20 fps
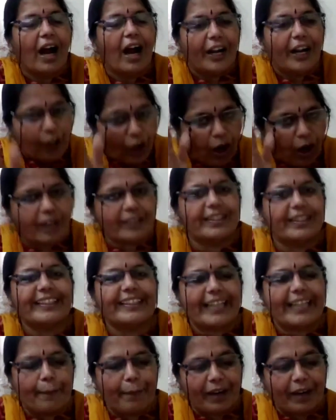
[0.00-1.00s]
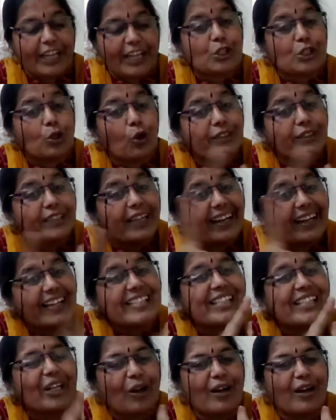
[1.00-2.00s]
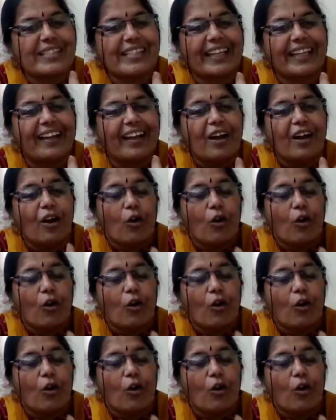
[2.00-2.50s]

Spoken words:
And on the table I show the crisscrossing.